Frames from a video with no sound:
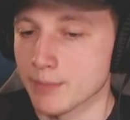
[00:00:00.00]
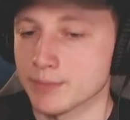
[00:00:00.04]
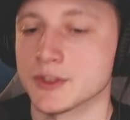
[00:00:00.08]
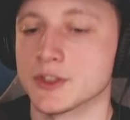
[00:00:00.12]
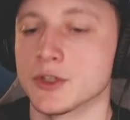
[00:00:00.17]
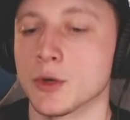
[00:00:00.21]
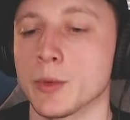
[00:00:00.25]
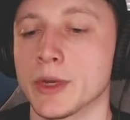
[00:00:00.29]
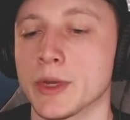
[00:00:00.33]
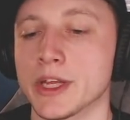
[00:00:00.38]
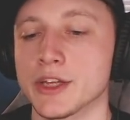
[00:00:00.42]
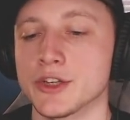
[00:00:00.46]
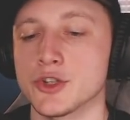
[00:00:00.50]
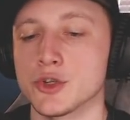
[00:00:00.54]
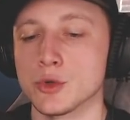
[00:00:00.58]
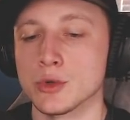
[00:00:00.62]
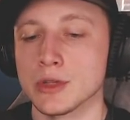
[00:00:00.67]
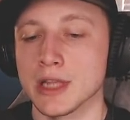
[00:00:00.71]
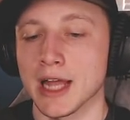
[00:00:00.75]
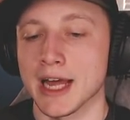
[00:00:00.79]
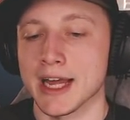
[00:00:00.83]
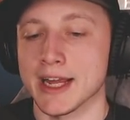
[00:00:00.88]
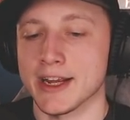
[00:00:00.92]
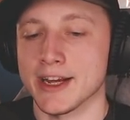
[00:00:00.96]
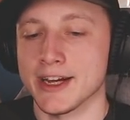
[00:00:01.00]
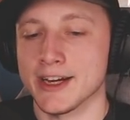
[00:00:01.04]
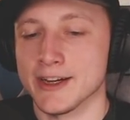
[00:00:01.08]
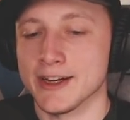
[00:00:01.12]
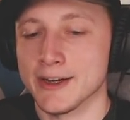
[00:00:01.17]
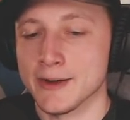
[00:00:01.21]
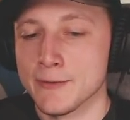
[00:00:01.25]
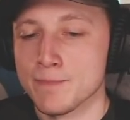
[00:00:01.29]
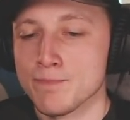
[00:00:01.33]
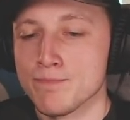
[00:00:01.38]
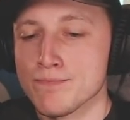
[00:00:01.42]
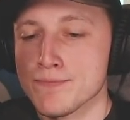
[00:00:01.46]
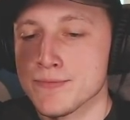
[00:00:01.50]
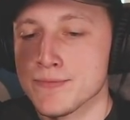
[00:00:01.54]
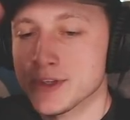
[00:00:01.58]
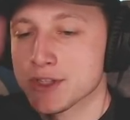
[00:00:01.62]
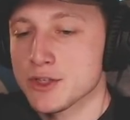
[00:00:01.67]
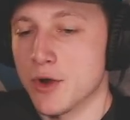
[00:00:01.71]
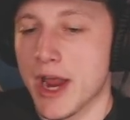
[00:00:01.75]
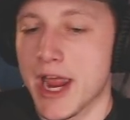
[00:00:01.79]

So we could do like, so